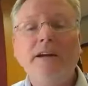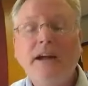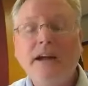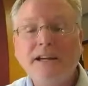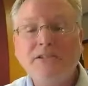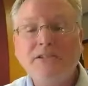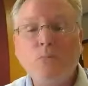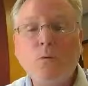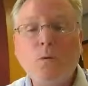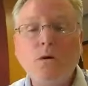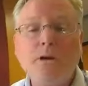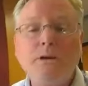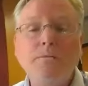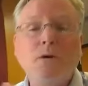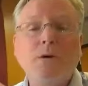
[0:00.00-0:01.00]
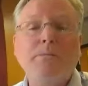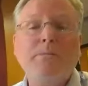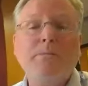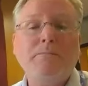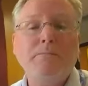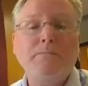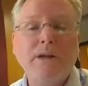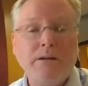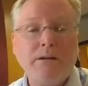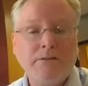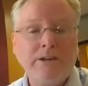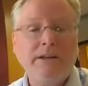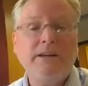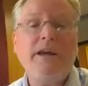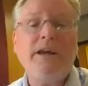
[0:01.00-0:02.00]
As more and more
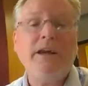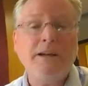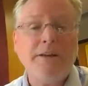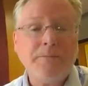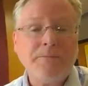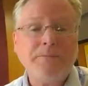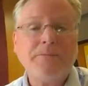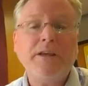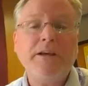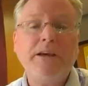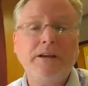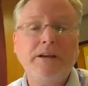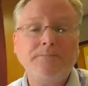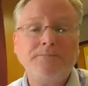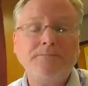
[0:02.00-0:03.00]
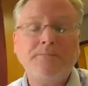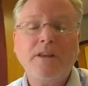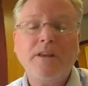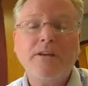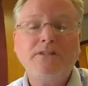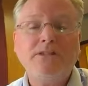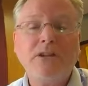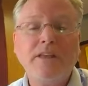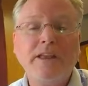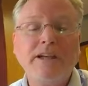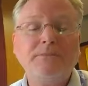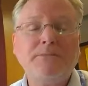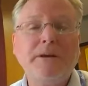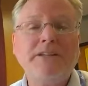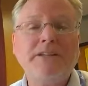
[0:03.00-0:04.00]
every day, yeah. So
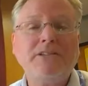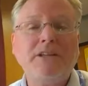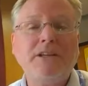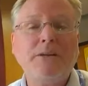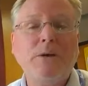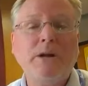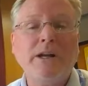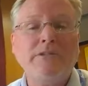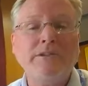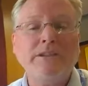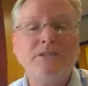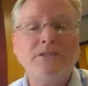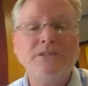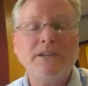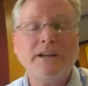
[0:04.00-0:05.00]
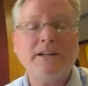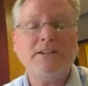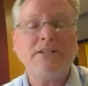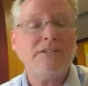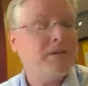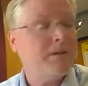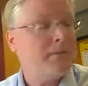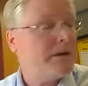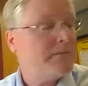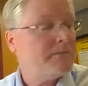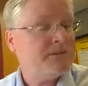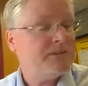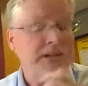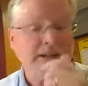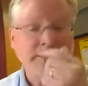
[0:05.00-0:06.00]
that's basically 1 every 2 seconds, if I'm not
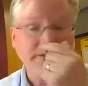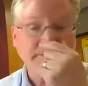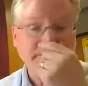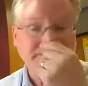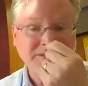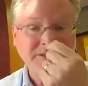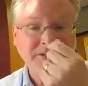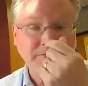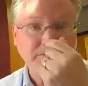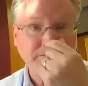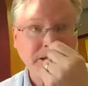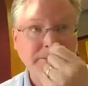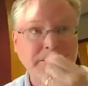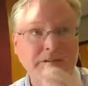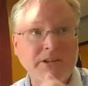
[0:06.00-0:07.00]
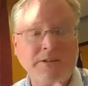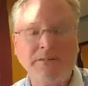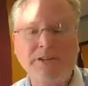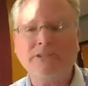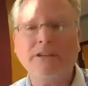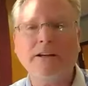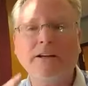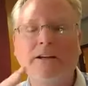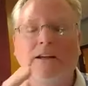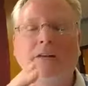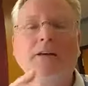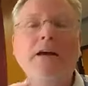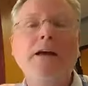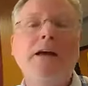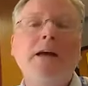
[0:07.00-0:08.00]
mistaken, or maybe every second now.
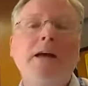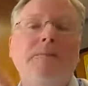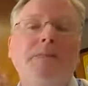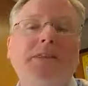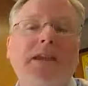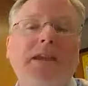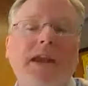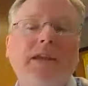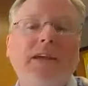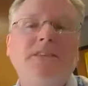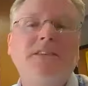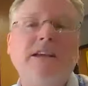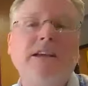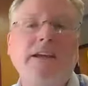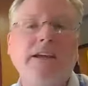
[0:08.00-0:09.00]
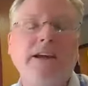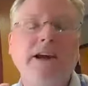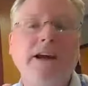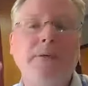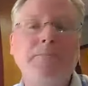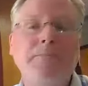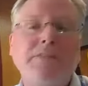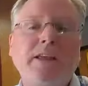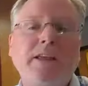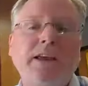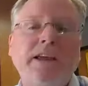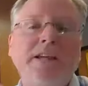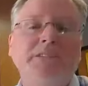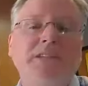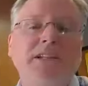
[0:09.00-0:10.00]
But as
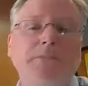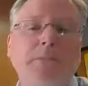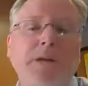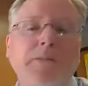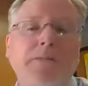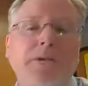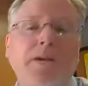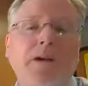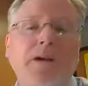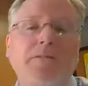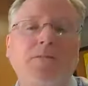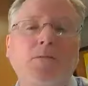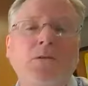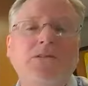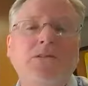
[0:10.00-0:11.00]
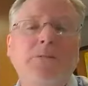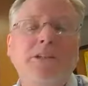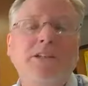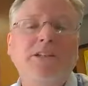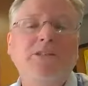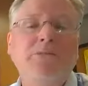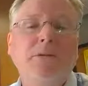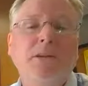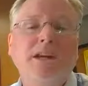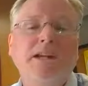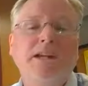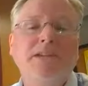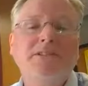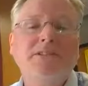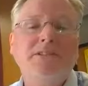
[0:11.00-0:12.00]
these people are forcibly
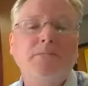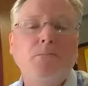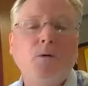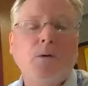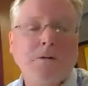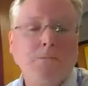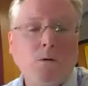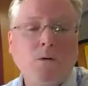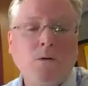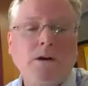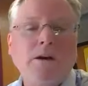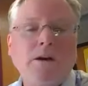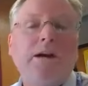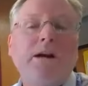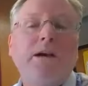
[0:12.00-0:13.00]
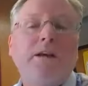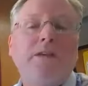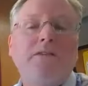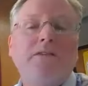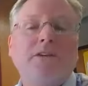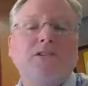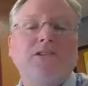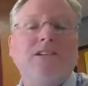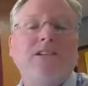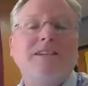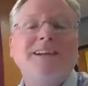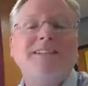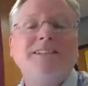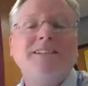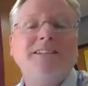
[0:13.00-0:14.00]
displaced more and more, there's
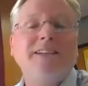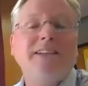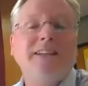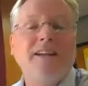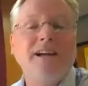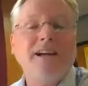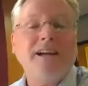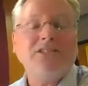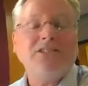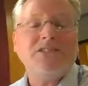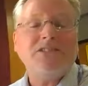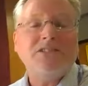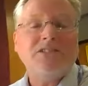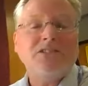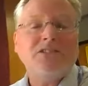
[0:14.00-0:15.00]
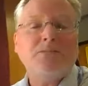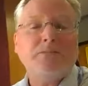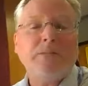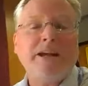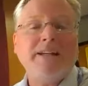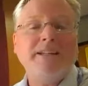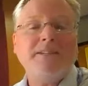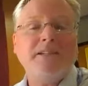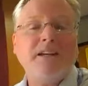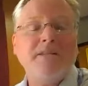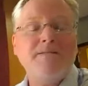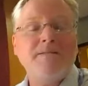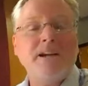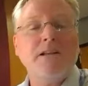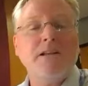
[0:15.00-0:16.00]
less and less space
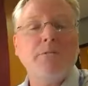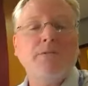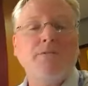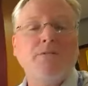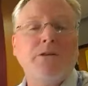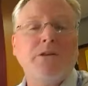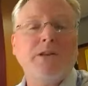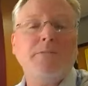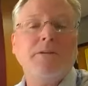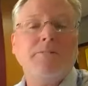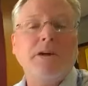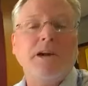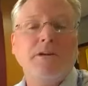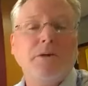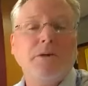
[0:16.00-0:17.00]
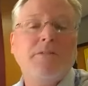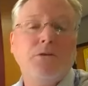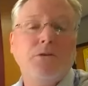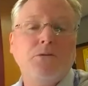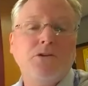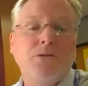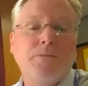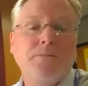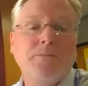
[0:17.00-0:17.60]
available for them to find refuge.